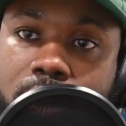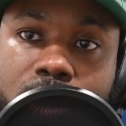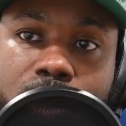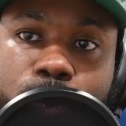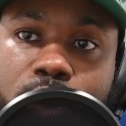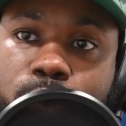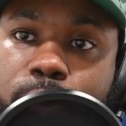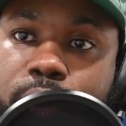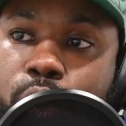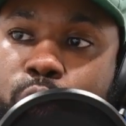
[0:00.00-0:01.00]
There will
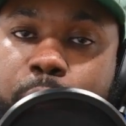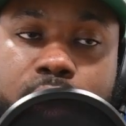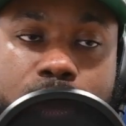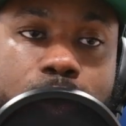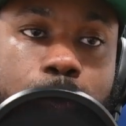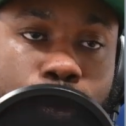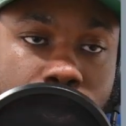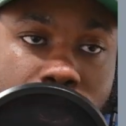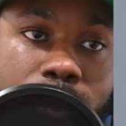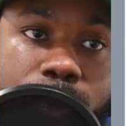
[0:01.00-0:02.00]
be no spaces built
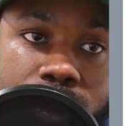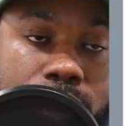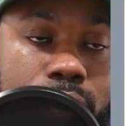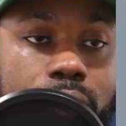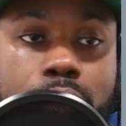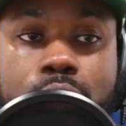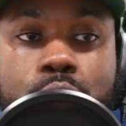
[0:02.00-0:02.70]
without businesses there.